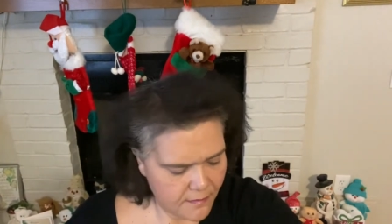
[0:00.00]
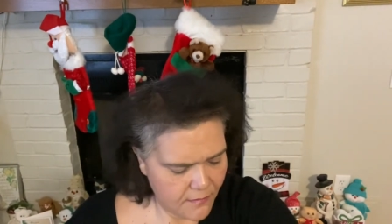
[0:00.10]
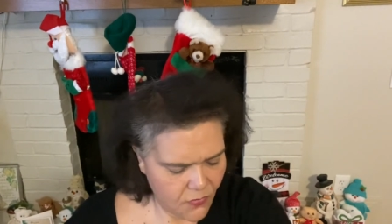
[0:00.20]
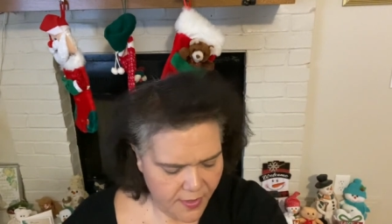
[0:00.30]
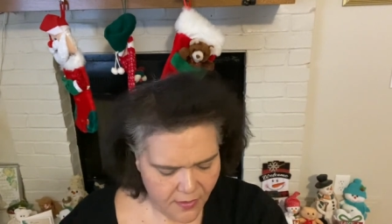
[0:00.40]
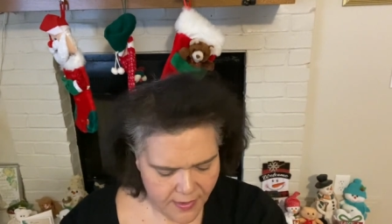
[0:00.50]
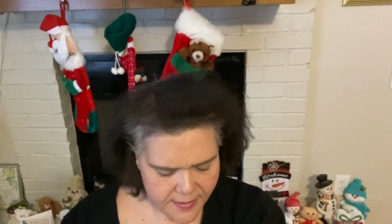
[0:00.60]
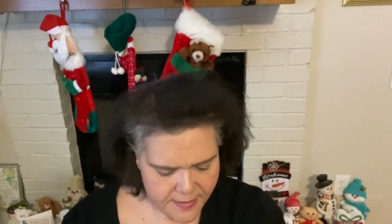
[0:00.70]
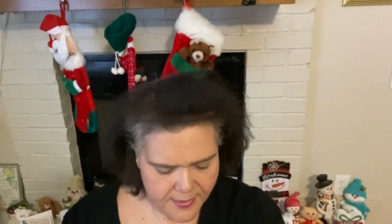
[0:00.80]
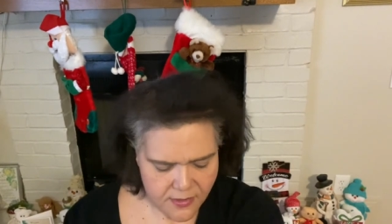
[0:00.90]
Well, I
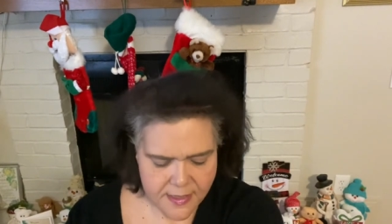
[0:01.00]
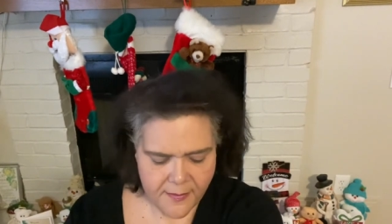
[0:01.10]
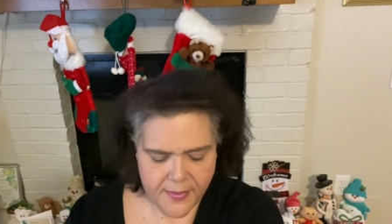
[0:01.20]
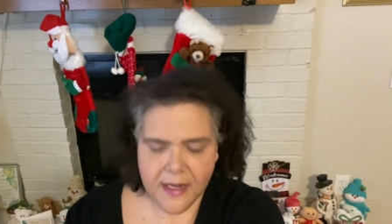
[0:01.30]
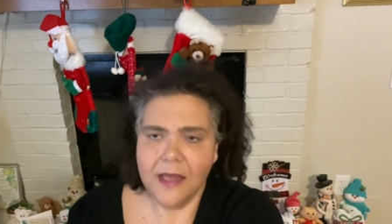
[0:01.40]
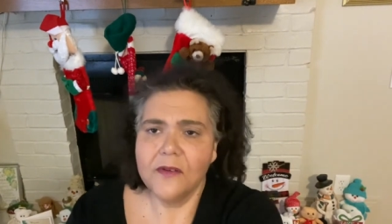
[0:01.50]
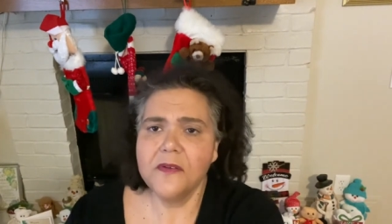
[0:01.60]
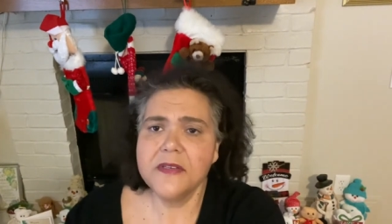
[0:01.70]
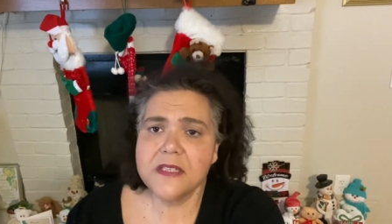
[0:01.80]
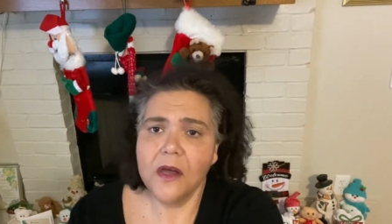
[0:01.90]
smell something. I don't know
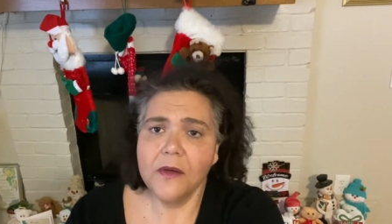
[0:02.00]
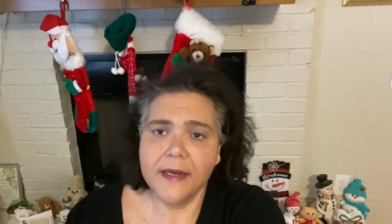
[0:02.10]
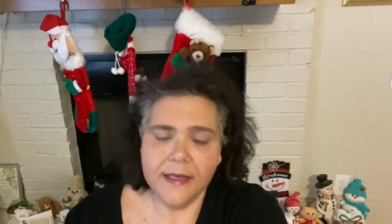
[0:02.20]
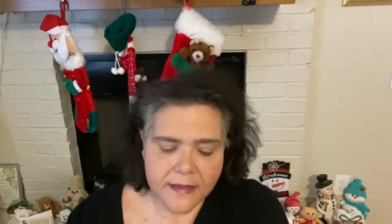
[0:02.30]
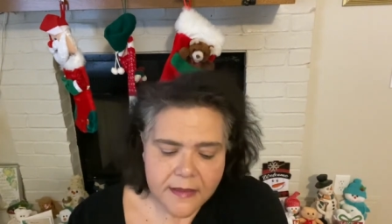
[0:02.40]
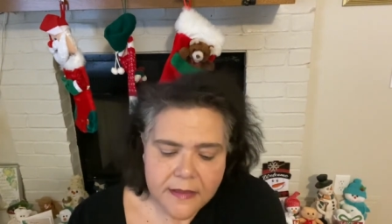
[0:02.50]
if it's coconut.